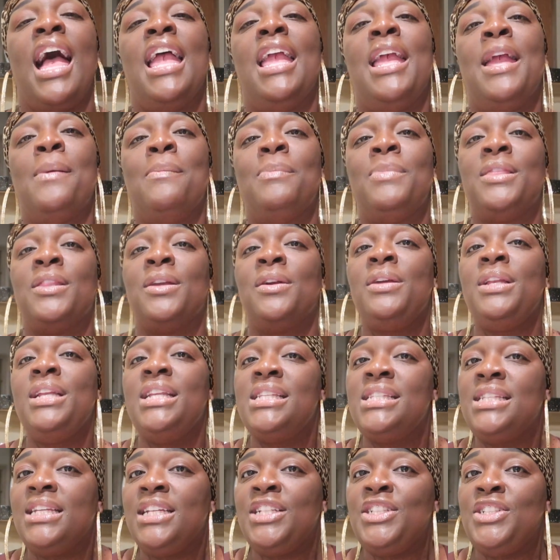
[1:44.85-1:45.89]
I am
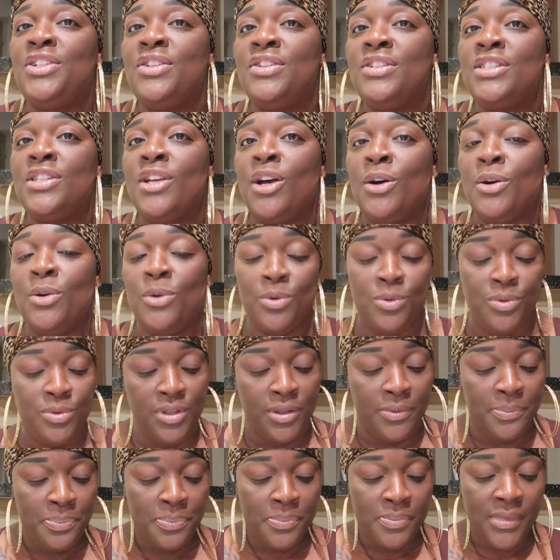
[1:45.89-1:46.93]
36 years old.